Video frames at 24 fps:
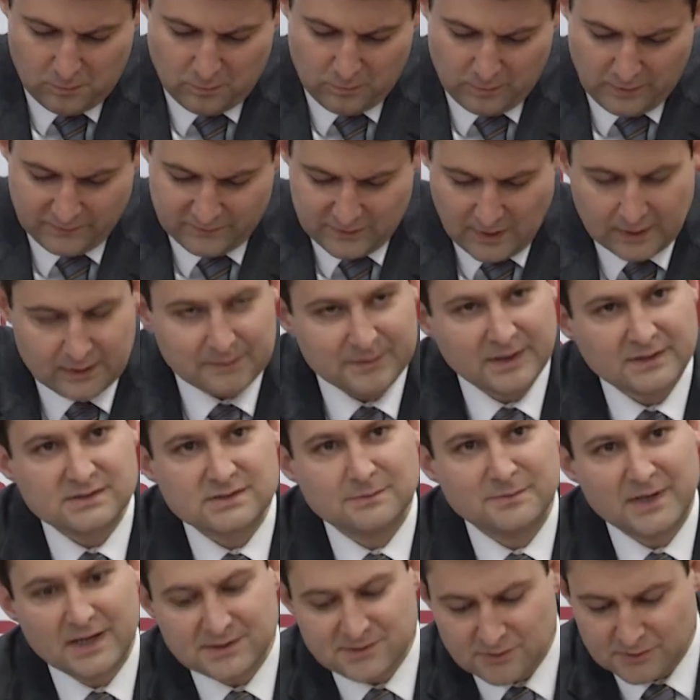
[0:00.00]
we've talked about
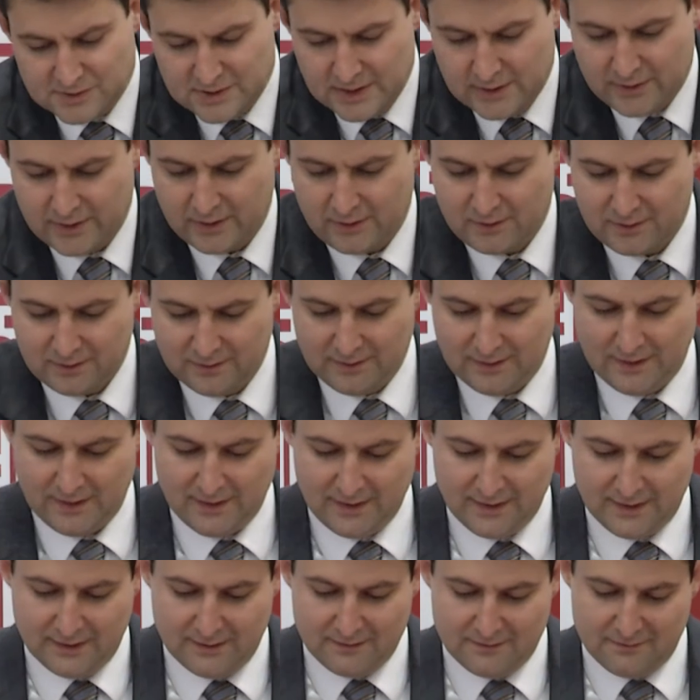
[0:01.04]
some esoteric,
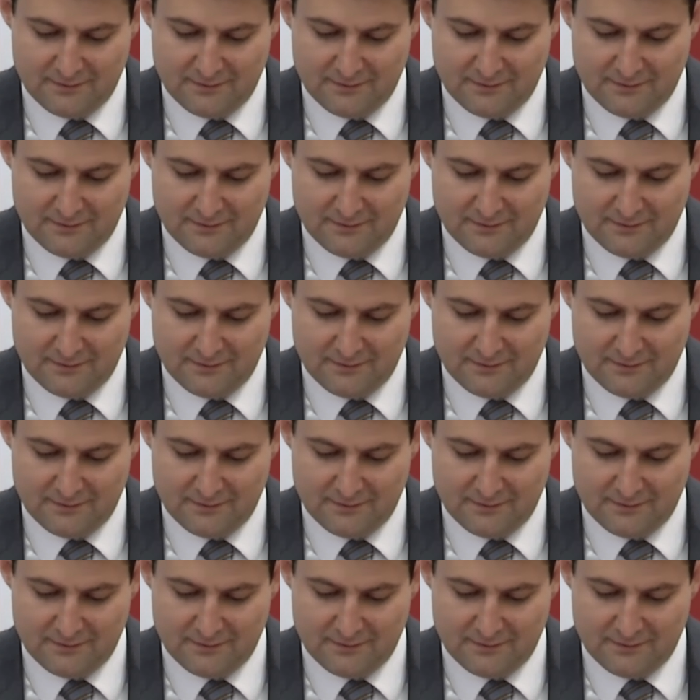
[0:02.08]
uh,